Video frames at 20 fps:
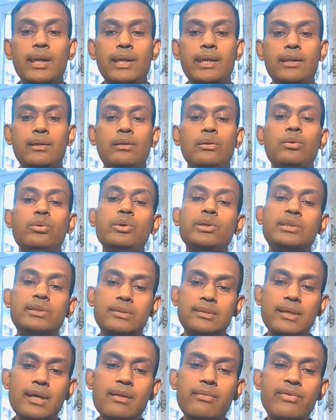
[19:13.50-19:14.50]
in which
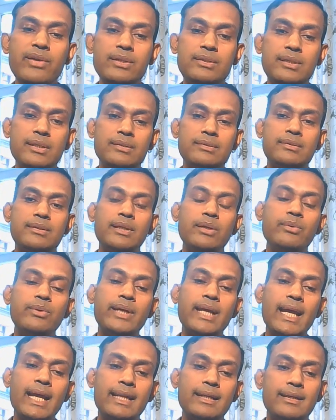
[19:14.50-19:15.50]
services you
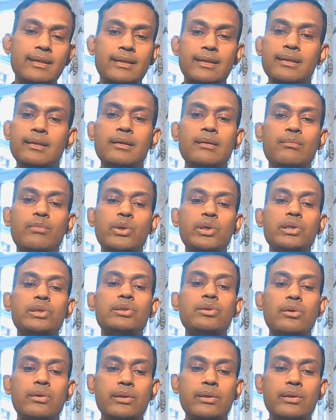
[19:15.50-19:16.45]
can monitor